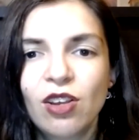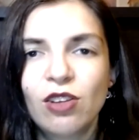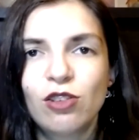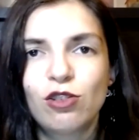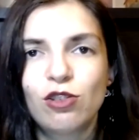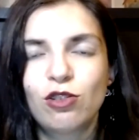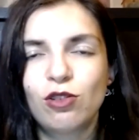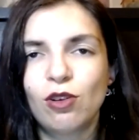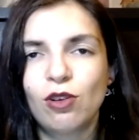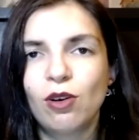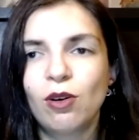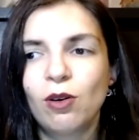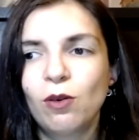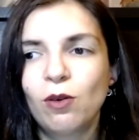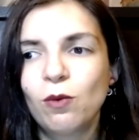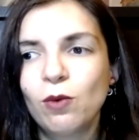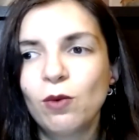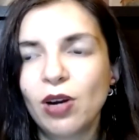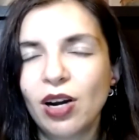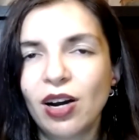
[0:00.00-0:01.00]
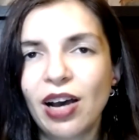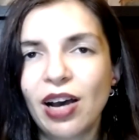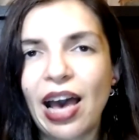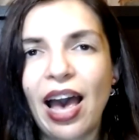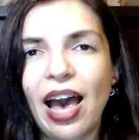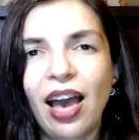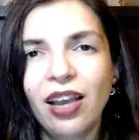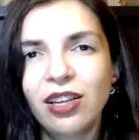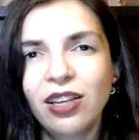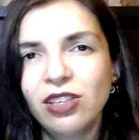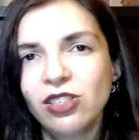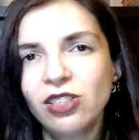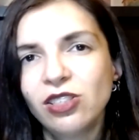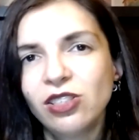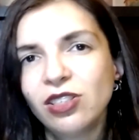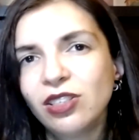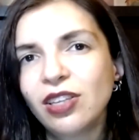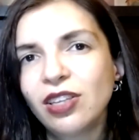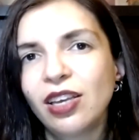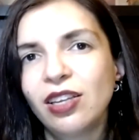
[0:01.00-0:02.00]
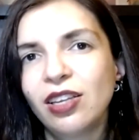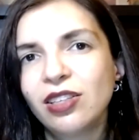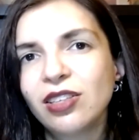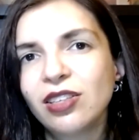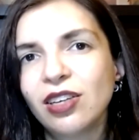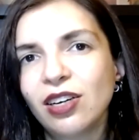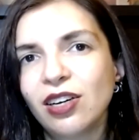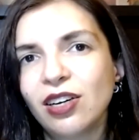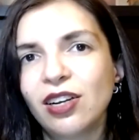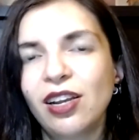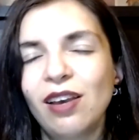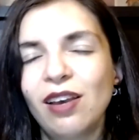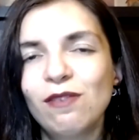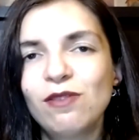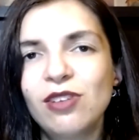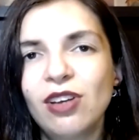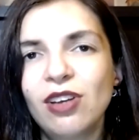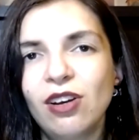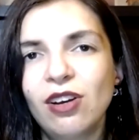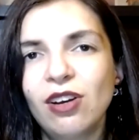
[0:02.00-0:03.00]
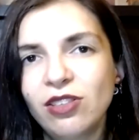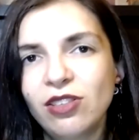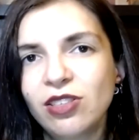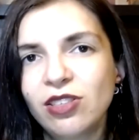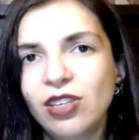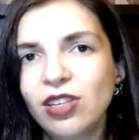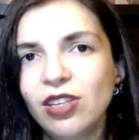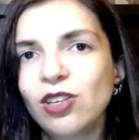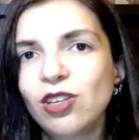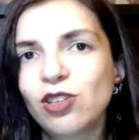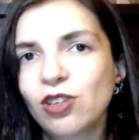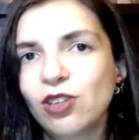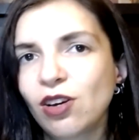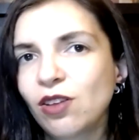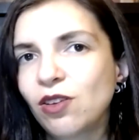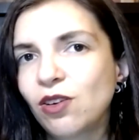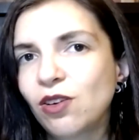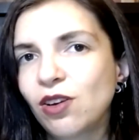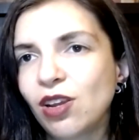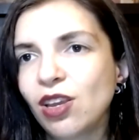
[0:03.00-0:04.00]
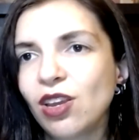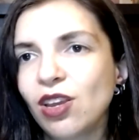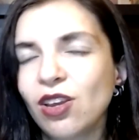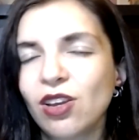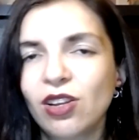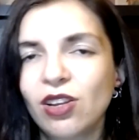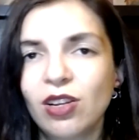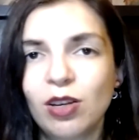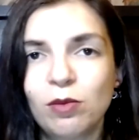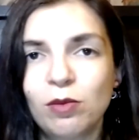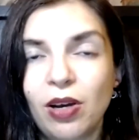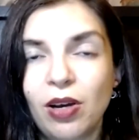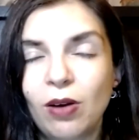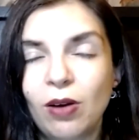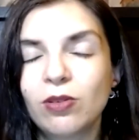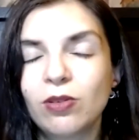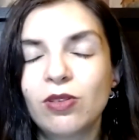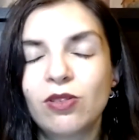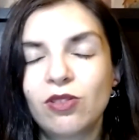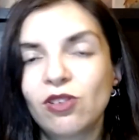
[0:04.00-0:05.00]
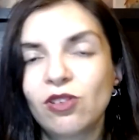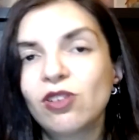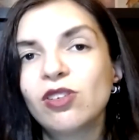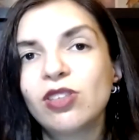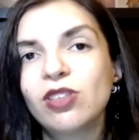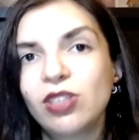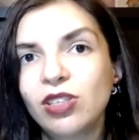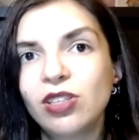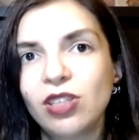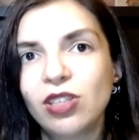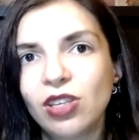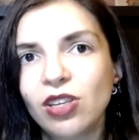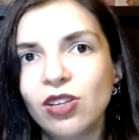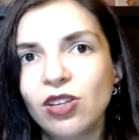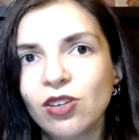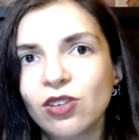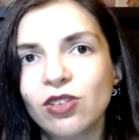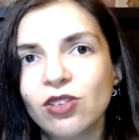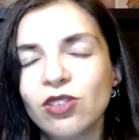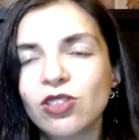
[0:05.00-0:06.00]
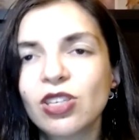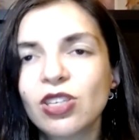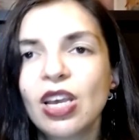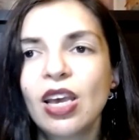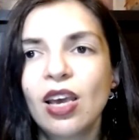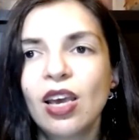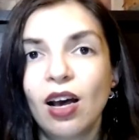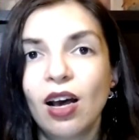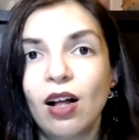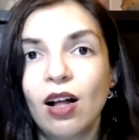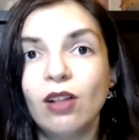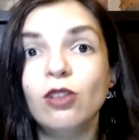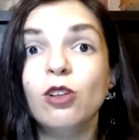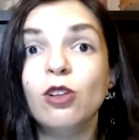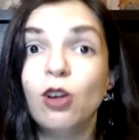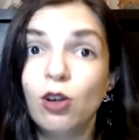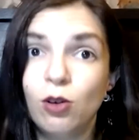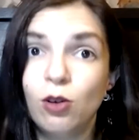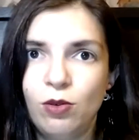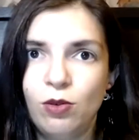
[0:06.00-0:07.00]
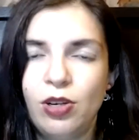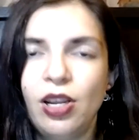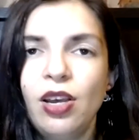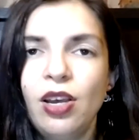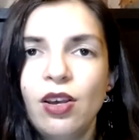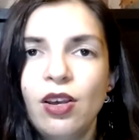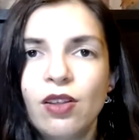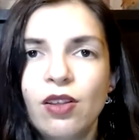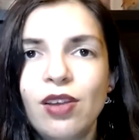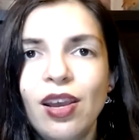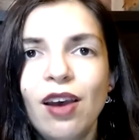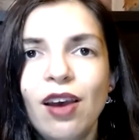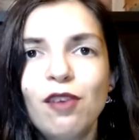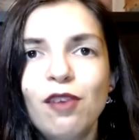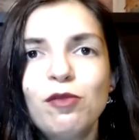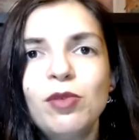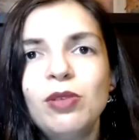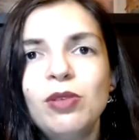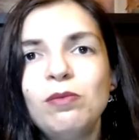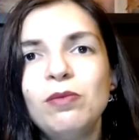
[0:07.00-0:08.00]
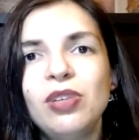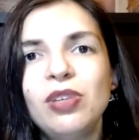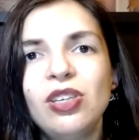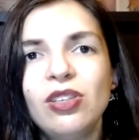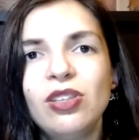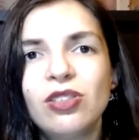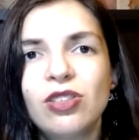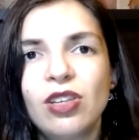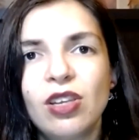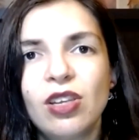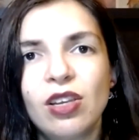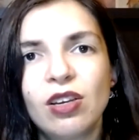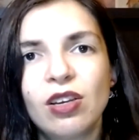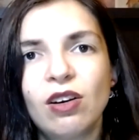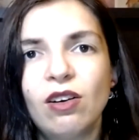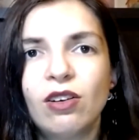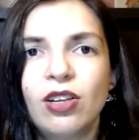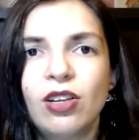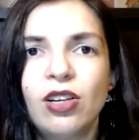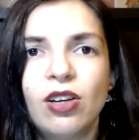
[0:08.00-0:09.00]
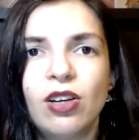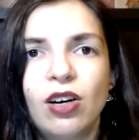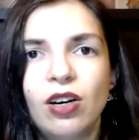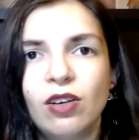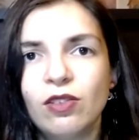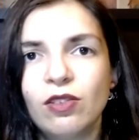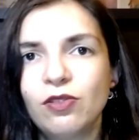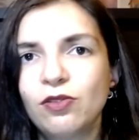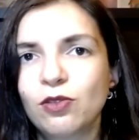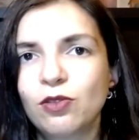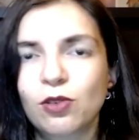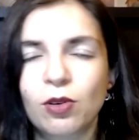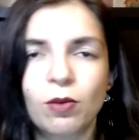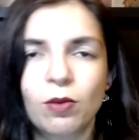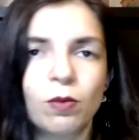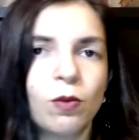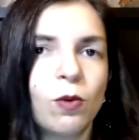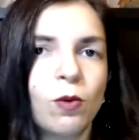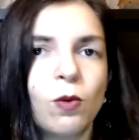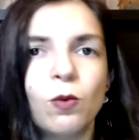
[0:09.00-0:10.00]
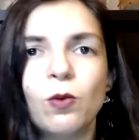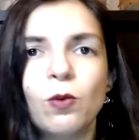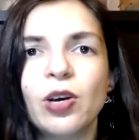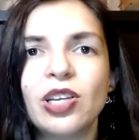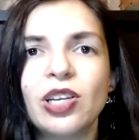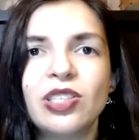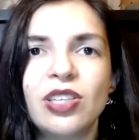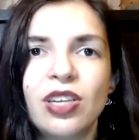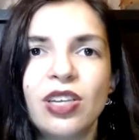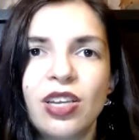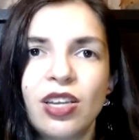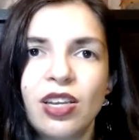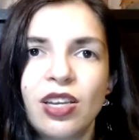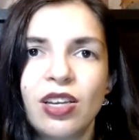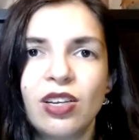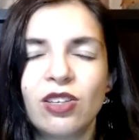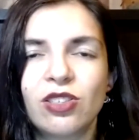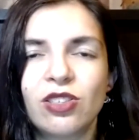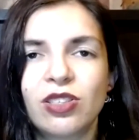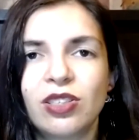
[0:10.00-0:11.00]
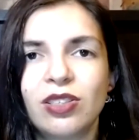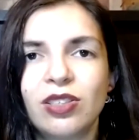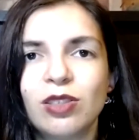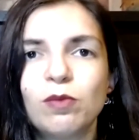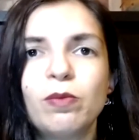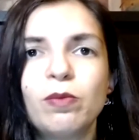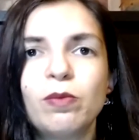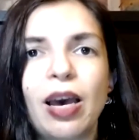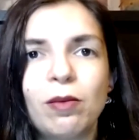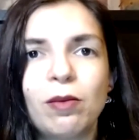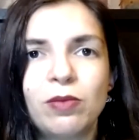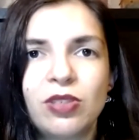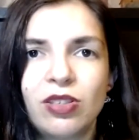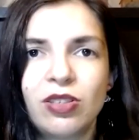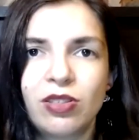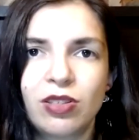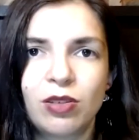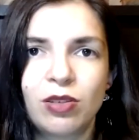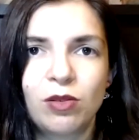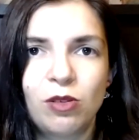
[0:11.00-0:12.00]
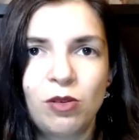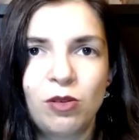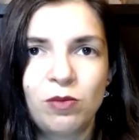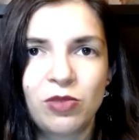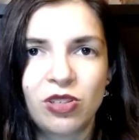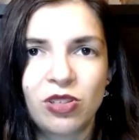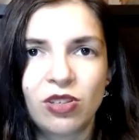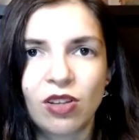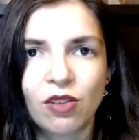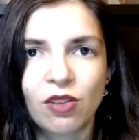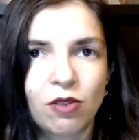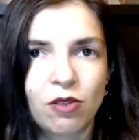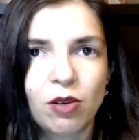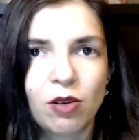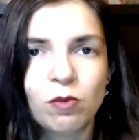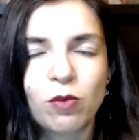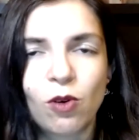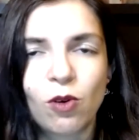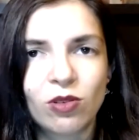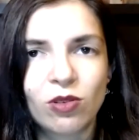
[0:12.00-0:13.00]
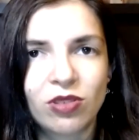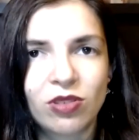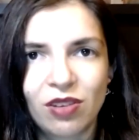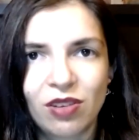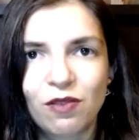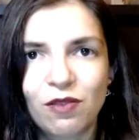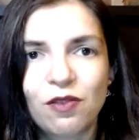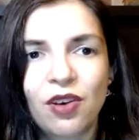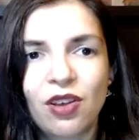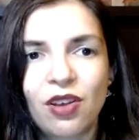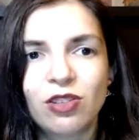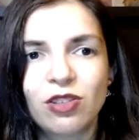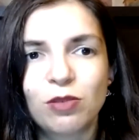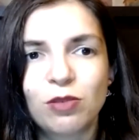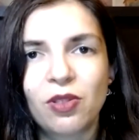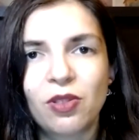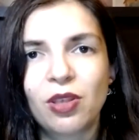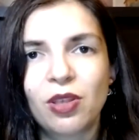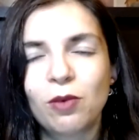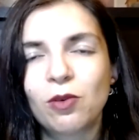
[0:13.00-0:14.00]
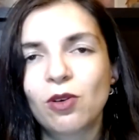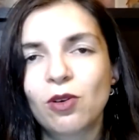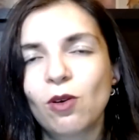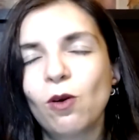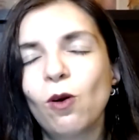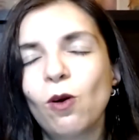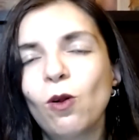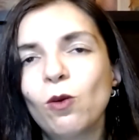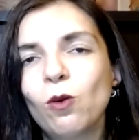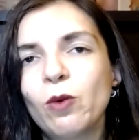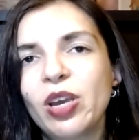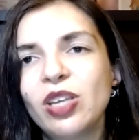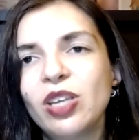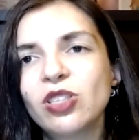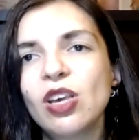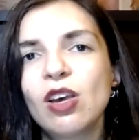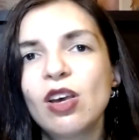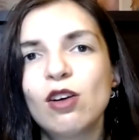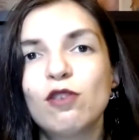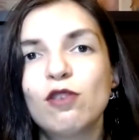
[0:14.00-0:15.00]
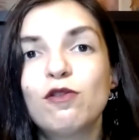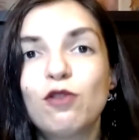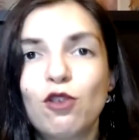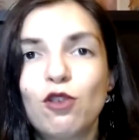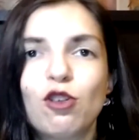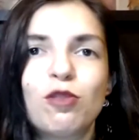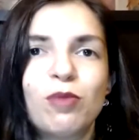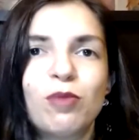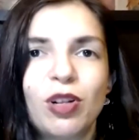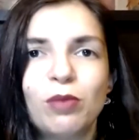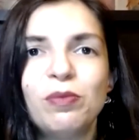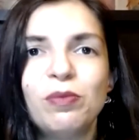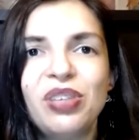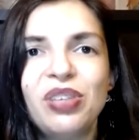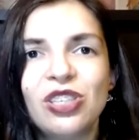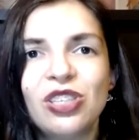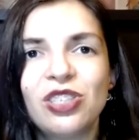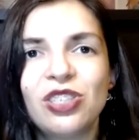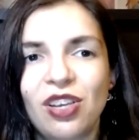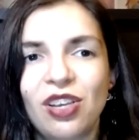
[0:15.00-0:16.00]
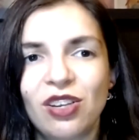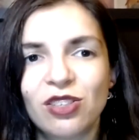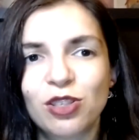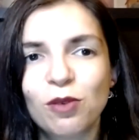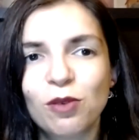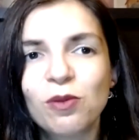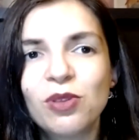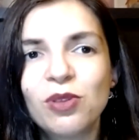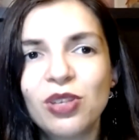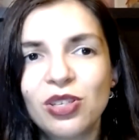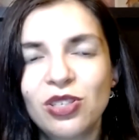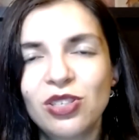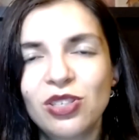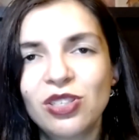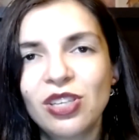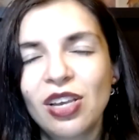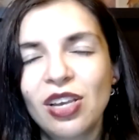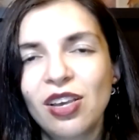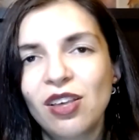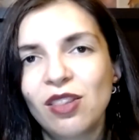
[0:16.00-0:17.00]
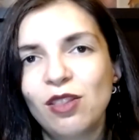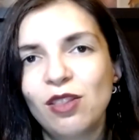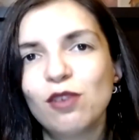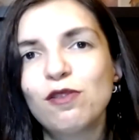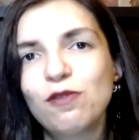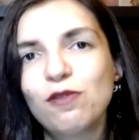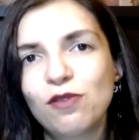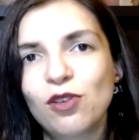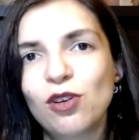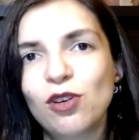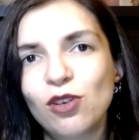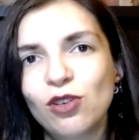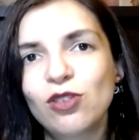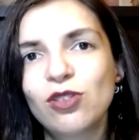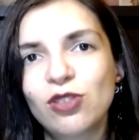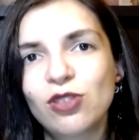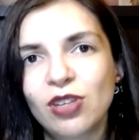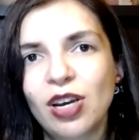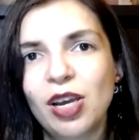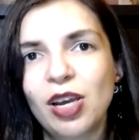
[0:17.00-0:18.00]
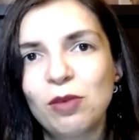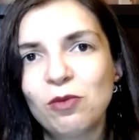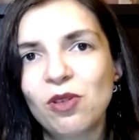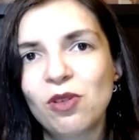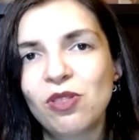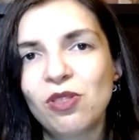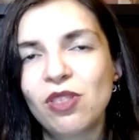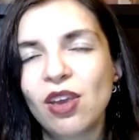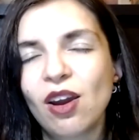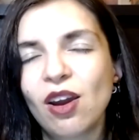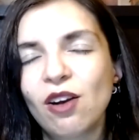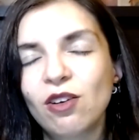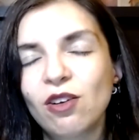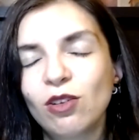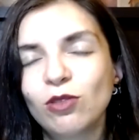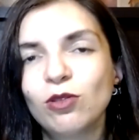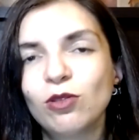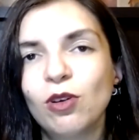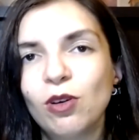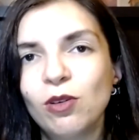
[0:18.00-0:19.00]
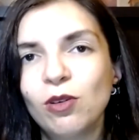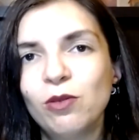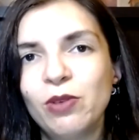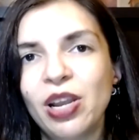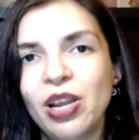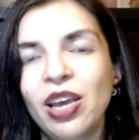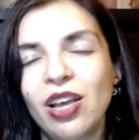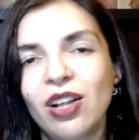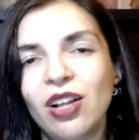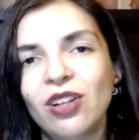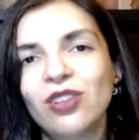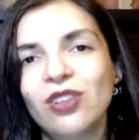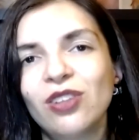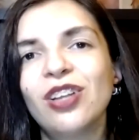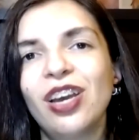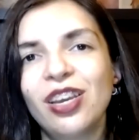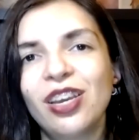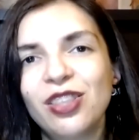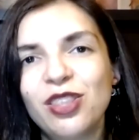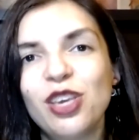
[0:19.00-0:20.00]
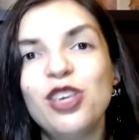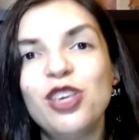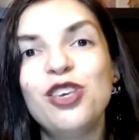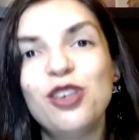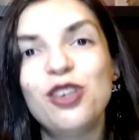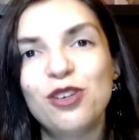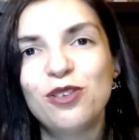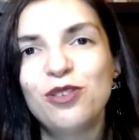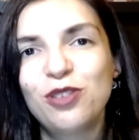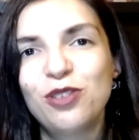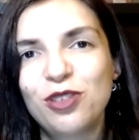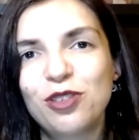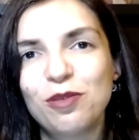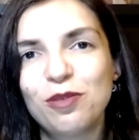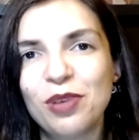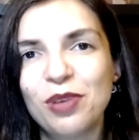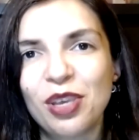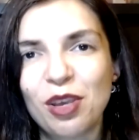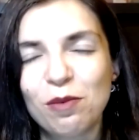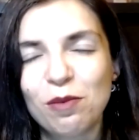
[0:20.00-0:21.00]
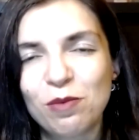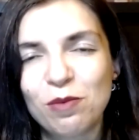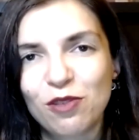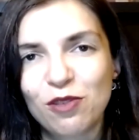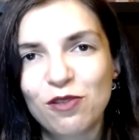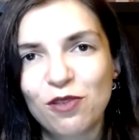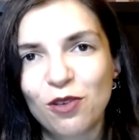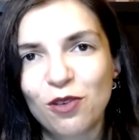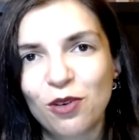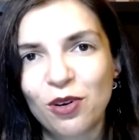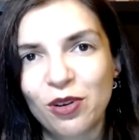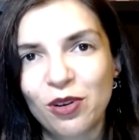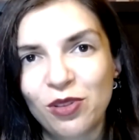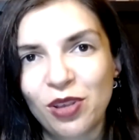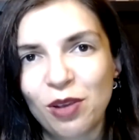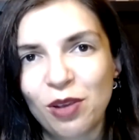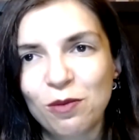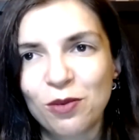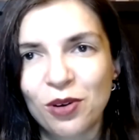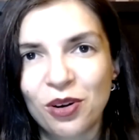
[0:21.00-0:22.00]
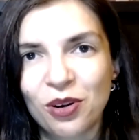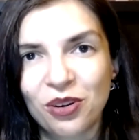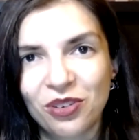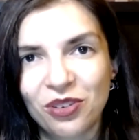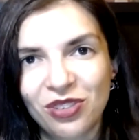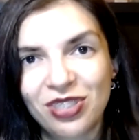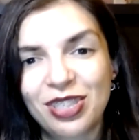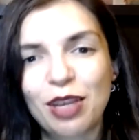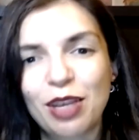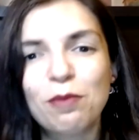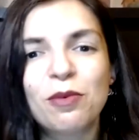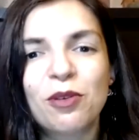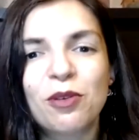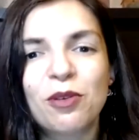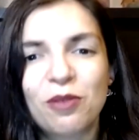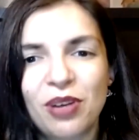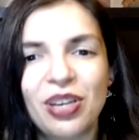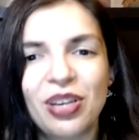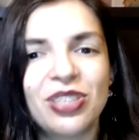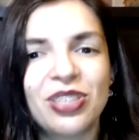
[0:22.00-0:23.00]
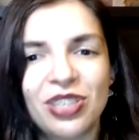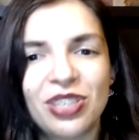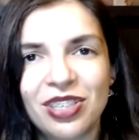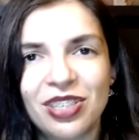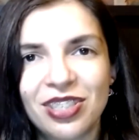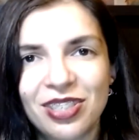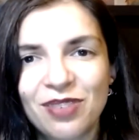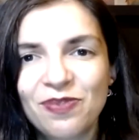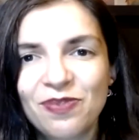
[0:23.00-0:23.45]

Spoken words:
So Agnes and Edgar have not seen each other in about 13 years alone. They have been meeting on and off for weddings and baptisms and other important events, but they were always formal meetings. So this is the first time when they are alone like they used to be before they were separated.